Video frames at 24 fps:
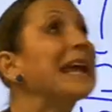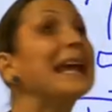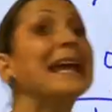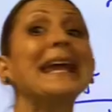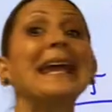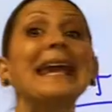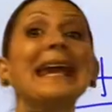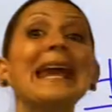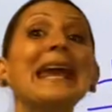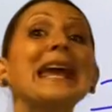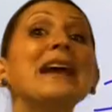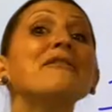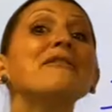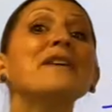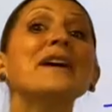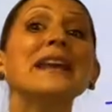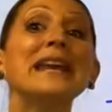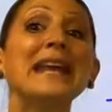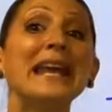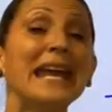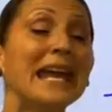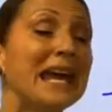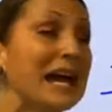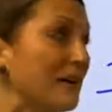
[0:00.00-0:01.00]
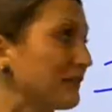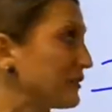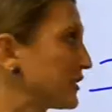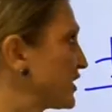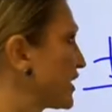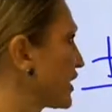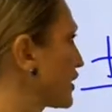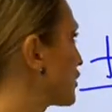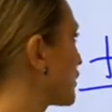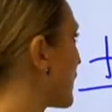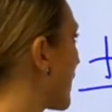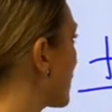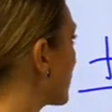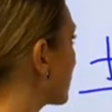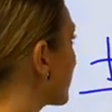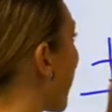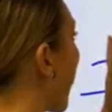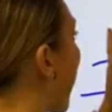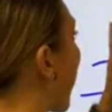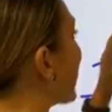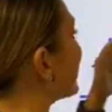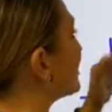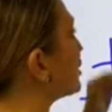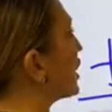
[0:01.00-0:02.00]
Even if, sixth graders,
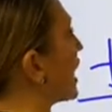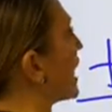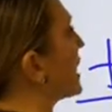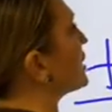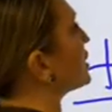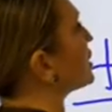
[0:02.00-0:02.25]
I change